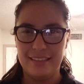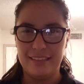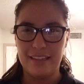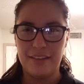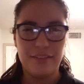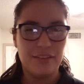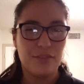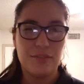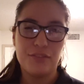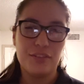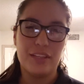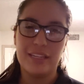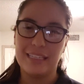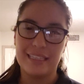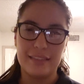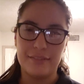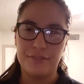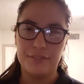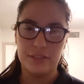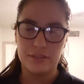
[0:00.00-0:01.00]
I don't feel like
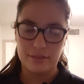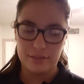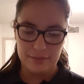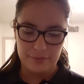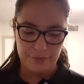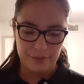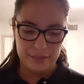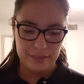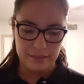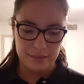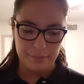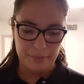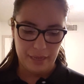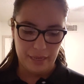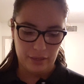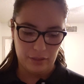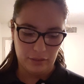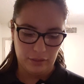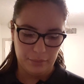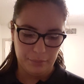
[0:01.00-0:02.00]
fits the
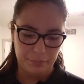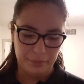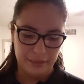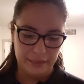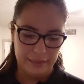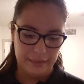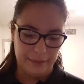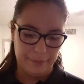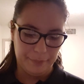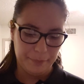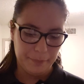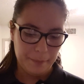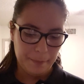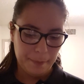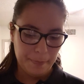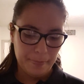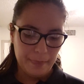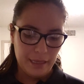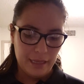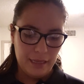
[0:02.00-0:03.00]
pattern completely.
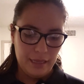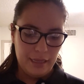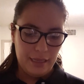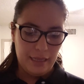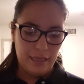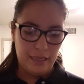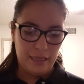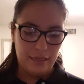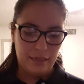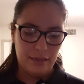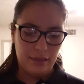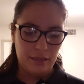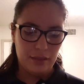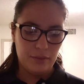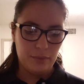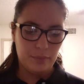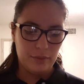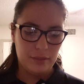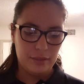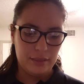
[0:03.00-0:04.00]
And
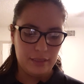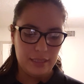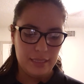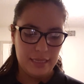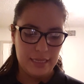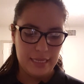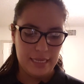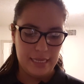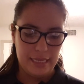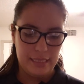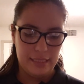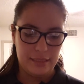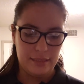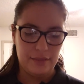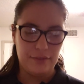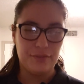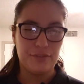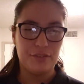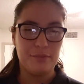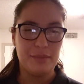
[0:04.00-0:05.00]
another one is
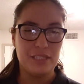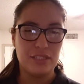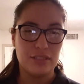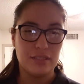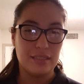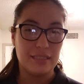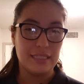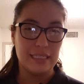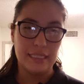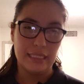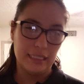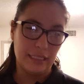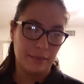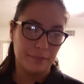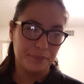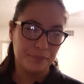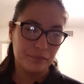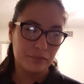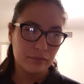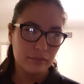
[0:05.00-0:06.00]
information seeking.
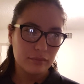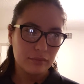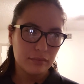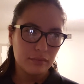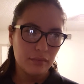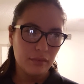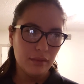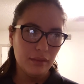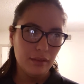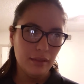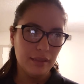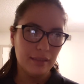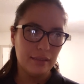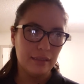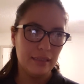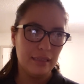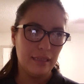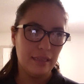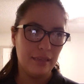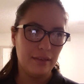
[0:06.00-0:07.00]

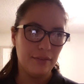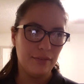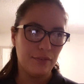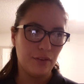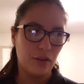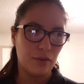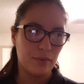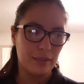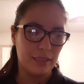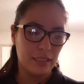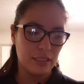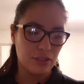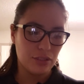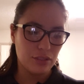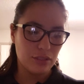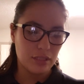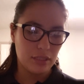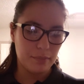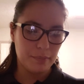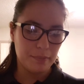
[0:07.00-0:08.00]
If our
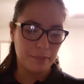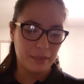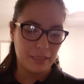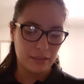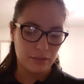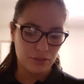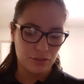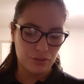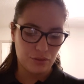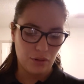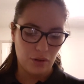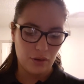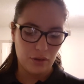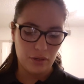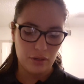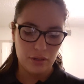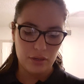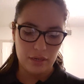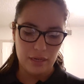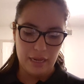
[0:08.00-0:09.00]
relationship gets
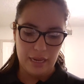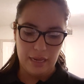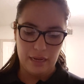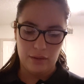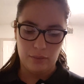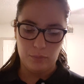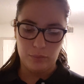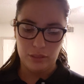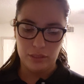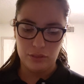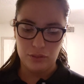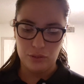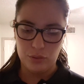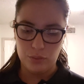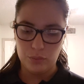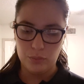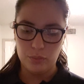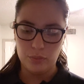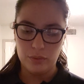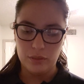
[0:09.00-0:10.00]
stronger and we
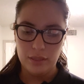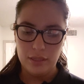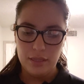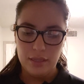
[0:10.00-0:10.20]
do